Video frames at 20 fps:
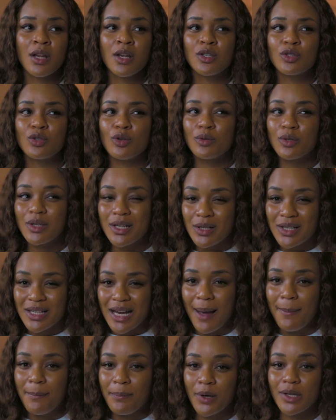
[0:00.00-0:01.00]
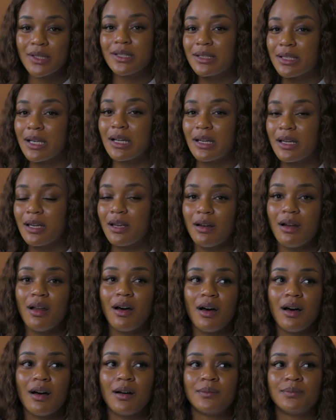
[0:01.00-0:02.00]
So that
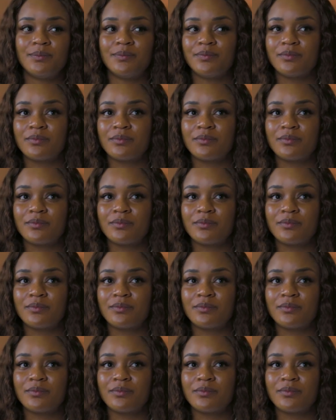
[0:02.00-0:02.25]
particular